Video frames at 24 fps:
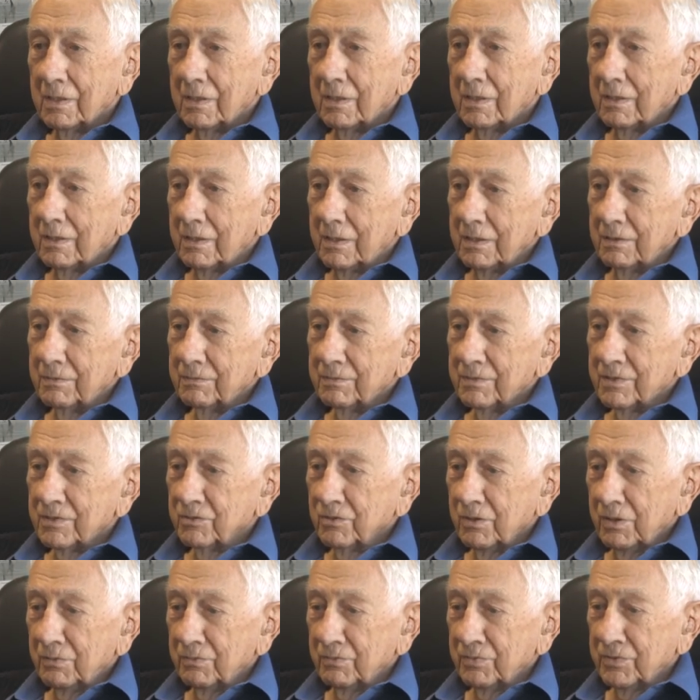All right,
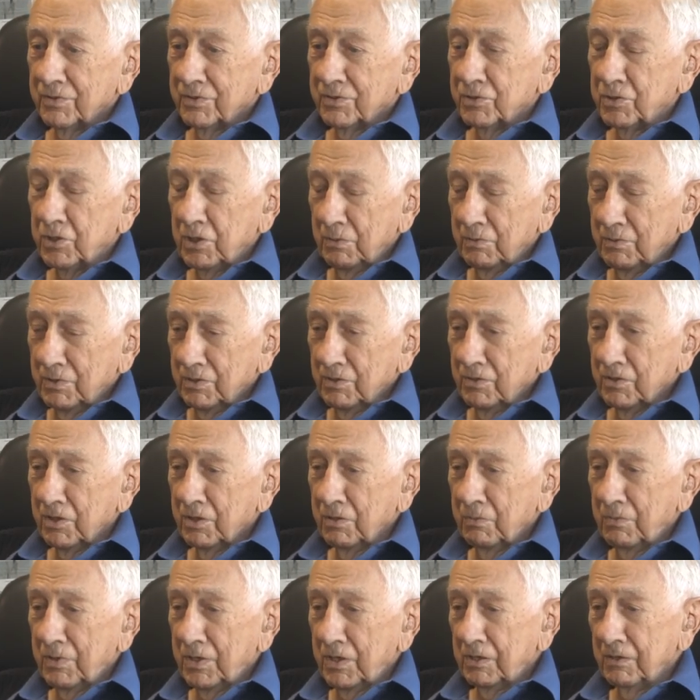so I'm chairman of the
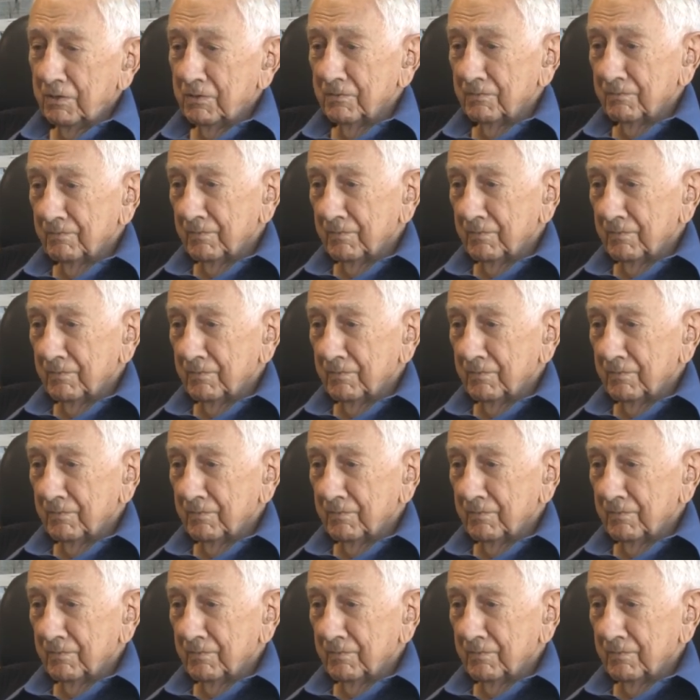committee.